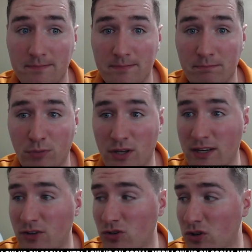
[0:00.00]

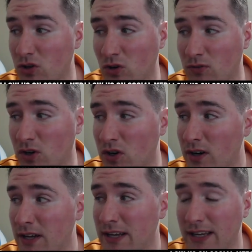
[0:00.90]
Blaney took over.
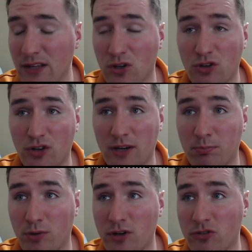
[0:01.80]
It looked like
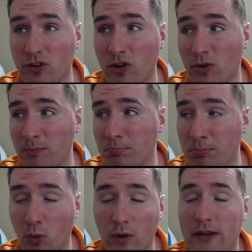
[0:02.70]
Briscoe at
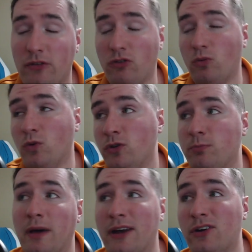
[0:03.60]
points was
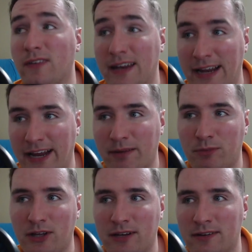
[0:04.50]
better than
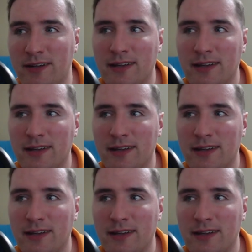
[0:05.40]
Hamlin.